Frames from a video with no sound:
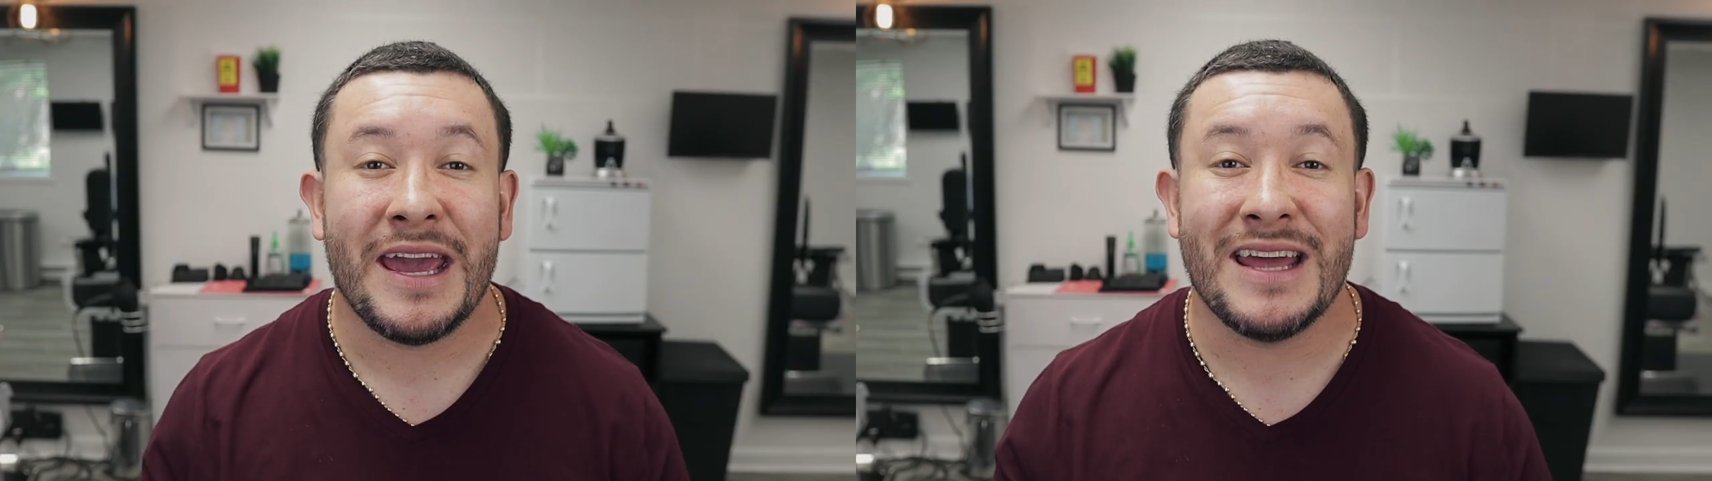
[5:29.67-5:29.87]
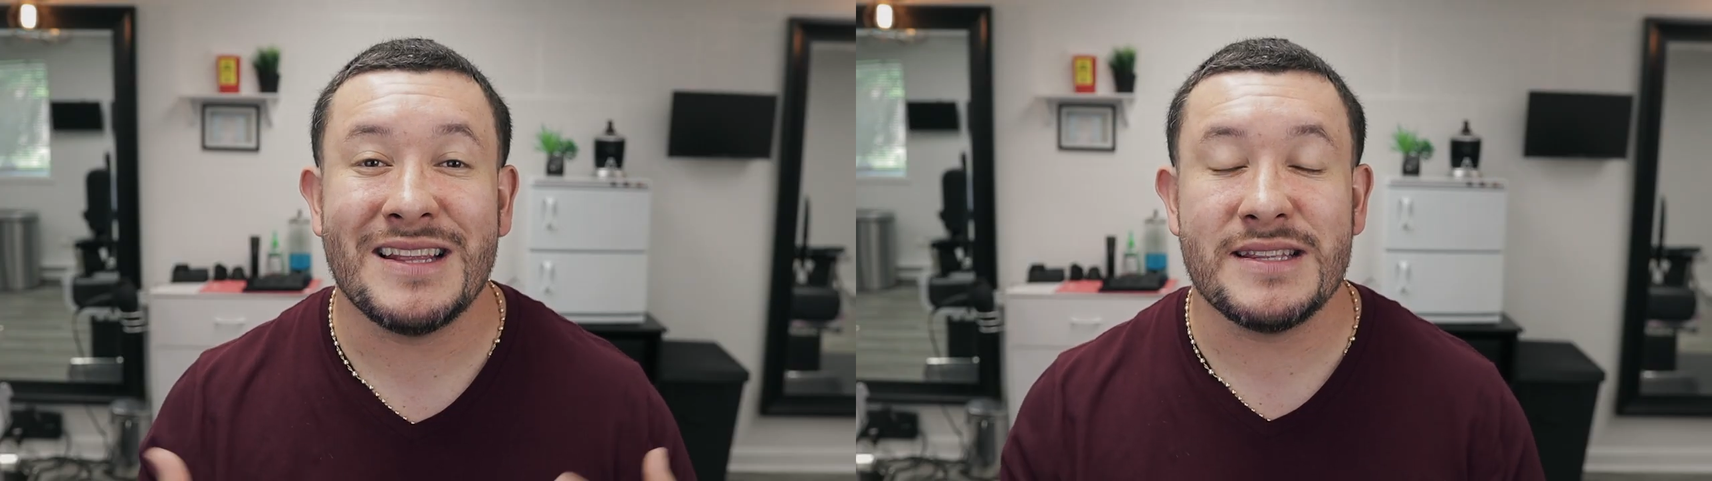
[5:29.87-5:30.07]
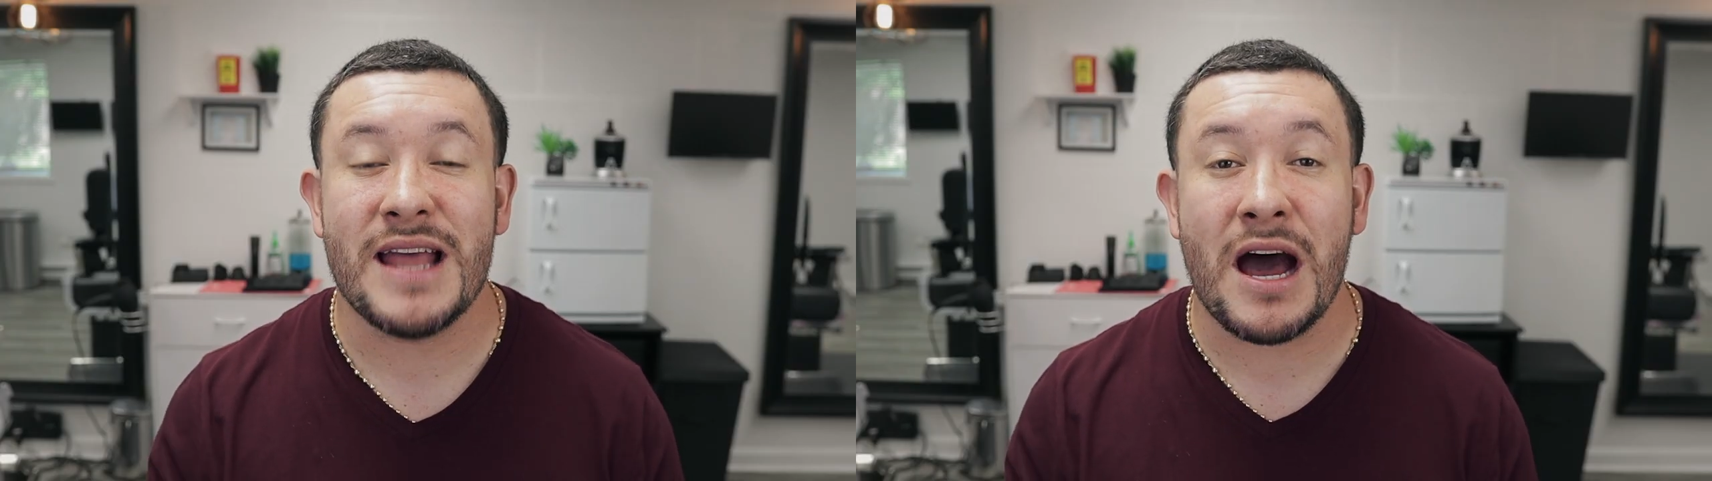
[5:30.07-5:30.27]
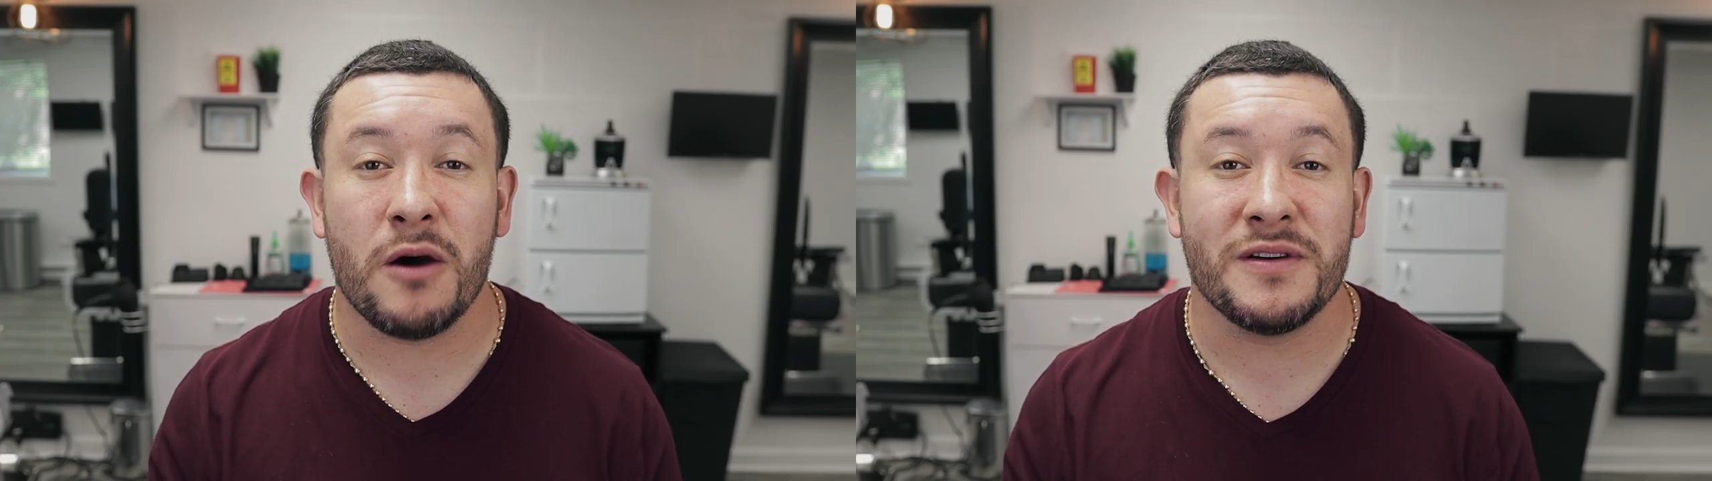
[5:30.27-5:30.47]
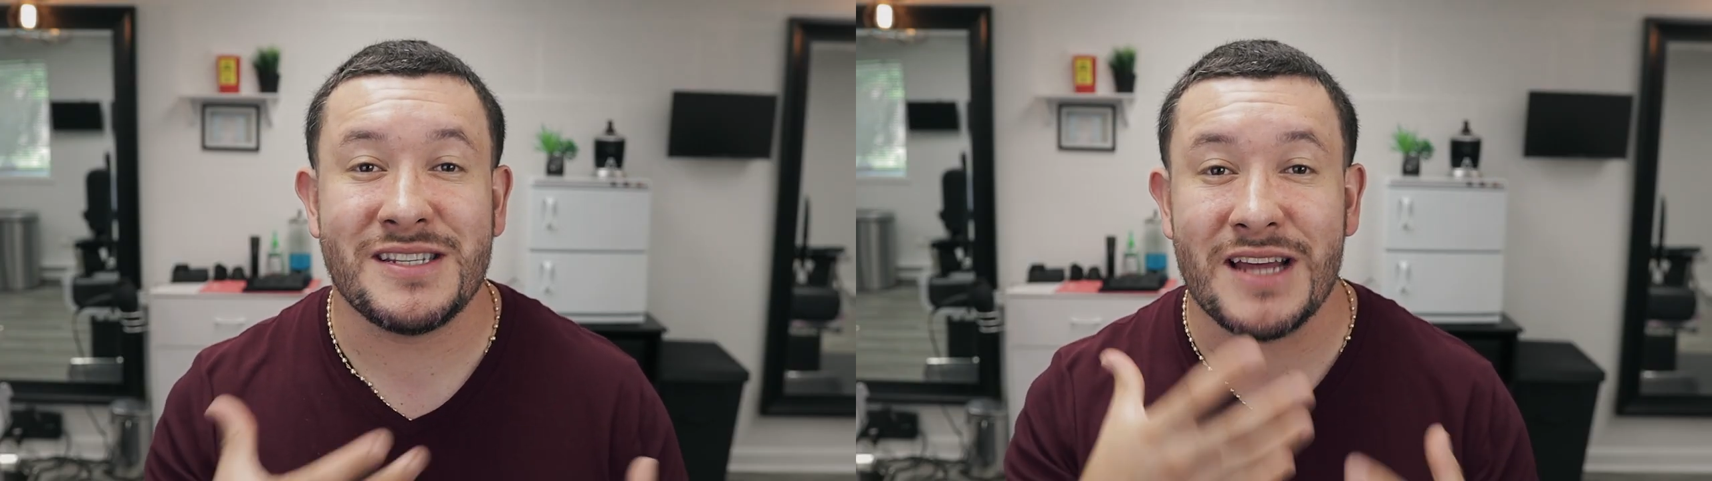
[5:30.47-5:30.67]
and
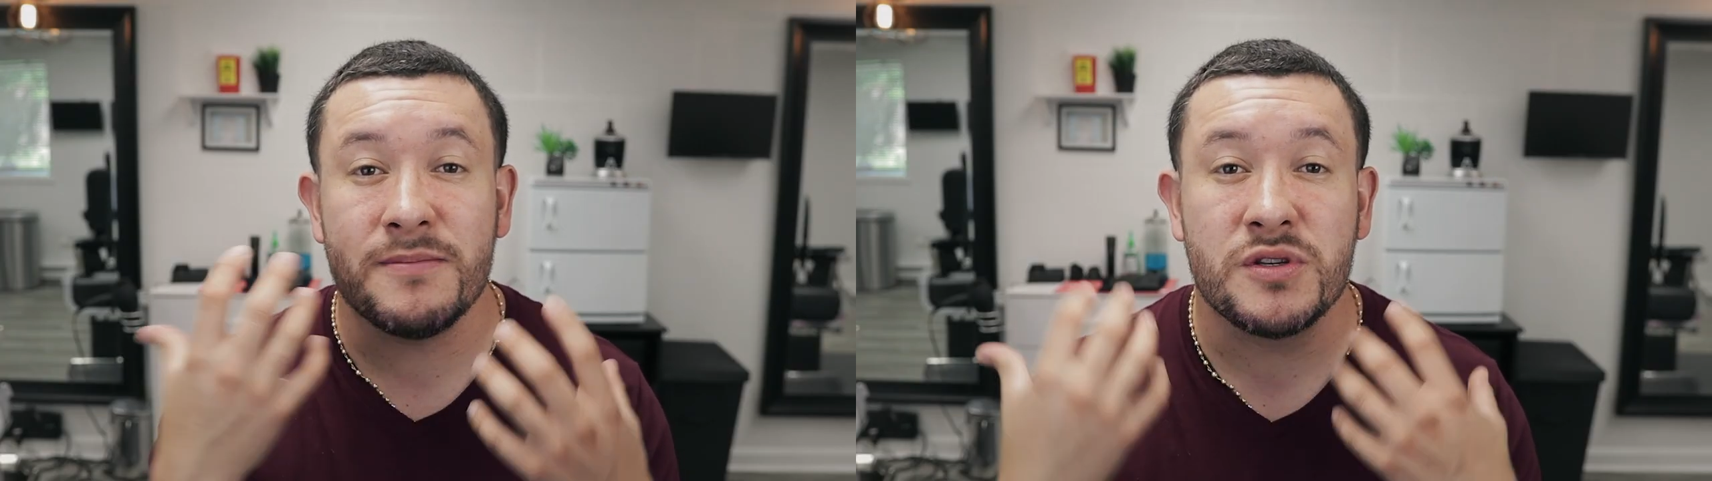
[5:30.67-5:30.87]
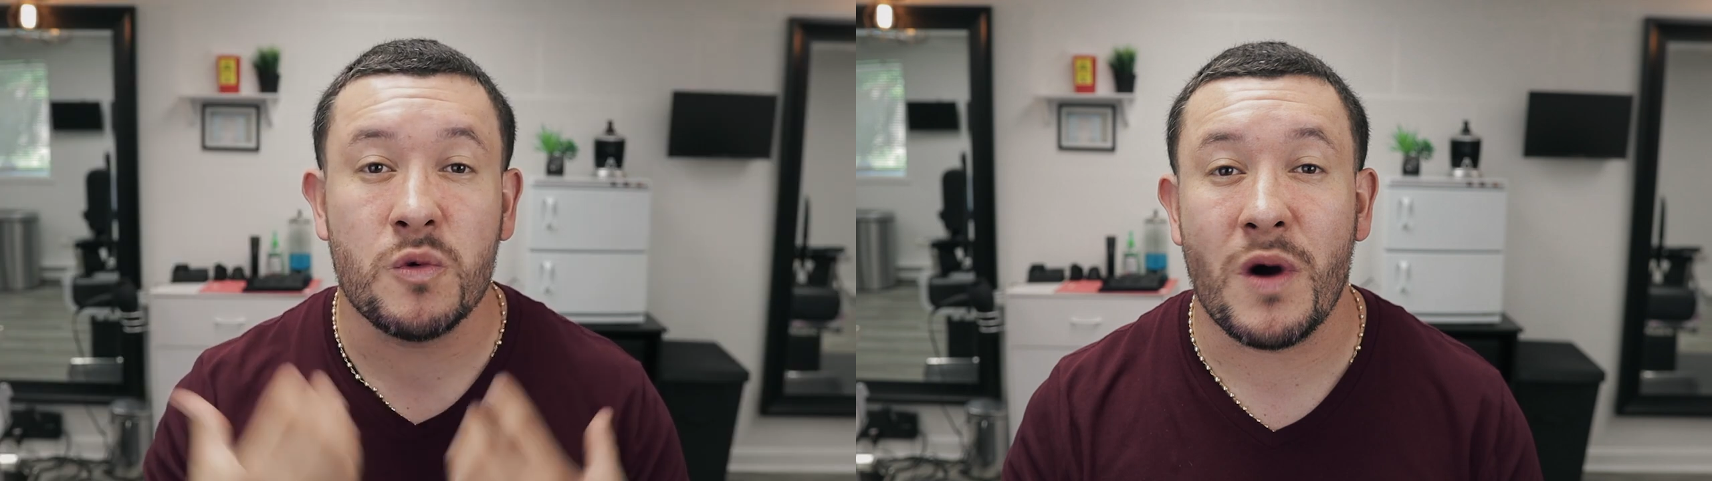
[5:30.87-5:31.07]
now it's time to